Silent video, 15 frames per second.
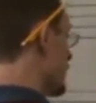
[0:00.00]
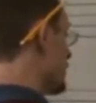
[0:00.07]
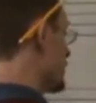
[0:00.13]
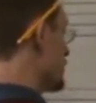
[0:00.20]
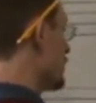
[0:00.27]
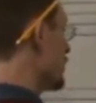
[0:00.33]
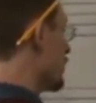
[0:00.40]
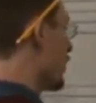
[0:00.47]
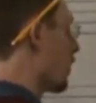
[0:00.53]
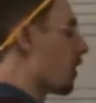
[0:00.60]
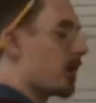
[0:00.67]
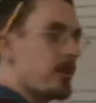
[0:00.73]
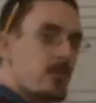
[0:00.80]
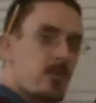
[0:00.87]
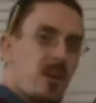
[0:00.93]
two
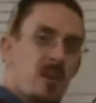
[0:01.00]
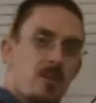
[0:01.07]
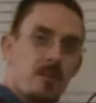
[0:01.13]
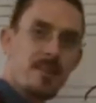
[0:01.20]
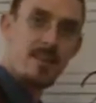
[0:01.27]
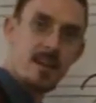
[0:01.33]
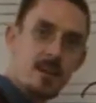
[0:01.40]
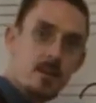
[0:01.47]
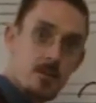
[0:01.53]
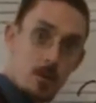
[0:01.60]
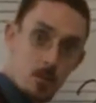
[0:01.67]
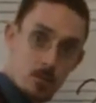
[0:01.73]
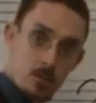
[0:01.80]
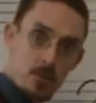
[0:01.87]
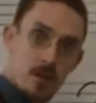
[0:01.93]
chords that are related. They
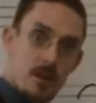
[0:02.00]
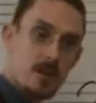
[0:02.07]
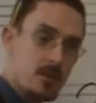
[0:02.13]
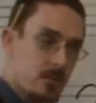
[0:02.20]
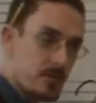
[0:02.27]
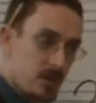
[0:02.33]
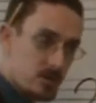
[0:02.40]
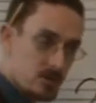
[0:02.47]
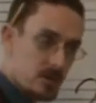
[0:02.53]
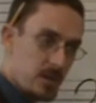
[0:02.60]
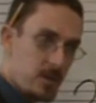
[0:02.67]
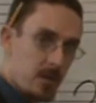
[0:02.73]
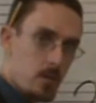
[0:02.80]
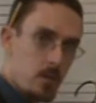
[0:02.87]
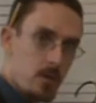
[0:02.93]
were related such
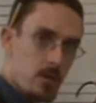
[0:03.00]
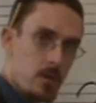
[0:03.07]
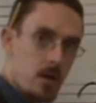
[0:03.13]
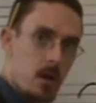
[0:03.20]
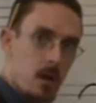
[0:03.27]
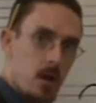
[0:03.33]
that they were